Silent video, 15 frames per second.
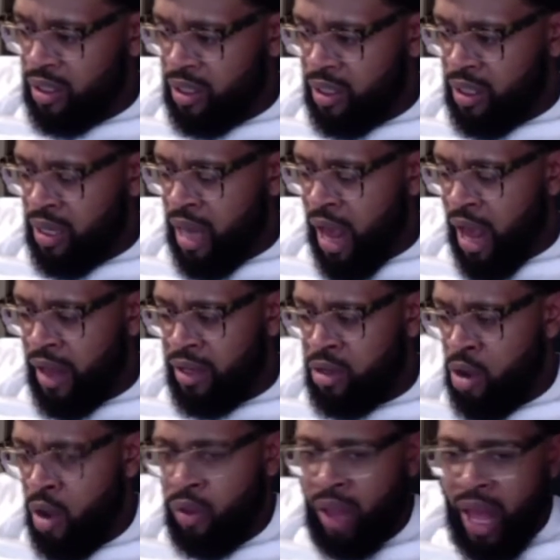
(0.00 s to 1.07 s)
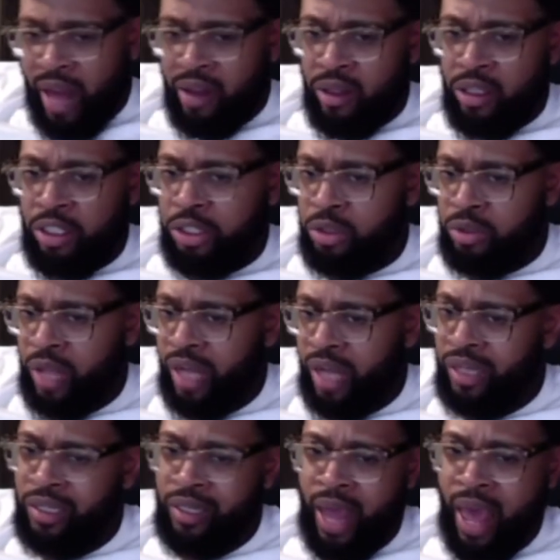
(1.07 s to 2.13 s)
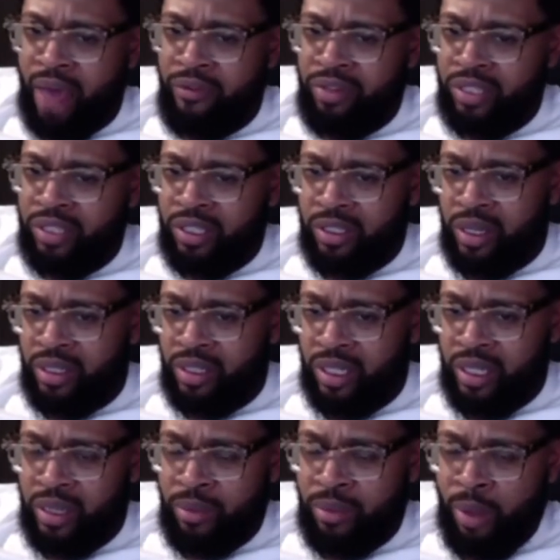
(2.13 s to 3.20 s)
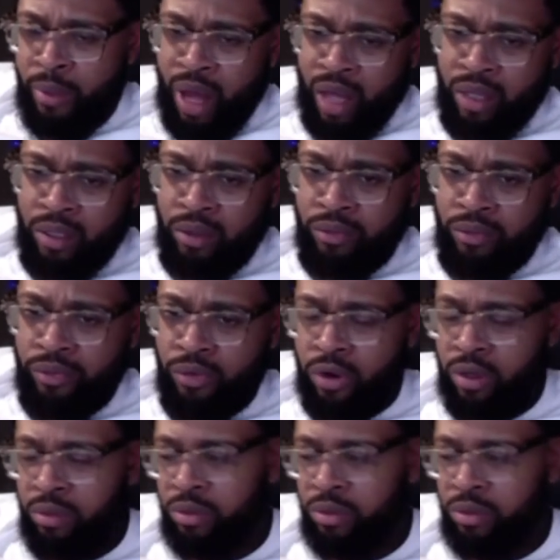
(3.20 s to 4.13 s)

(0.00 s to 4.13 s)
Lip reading: And a lot of these shoes I couldn't have as a kid. My mom couldn't afford them.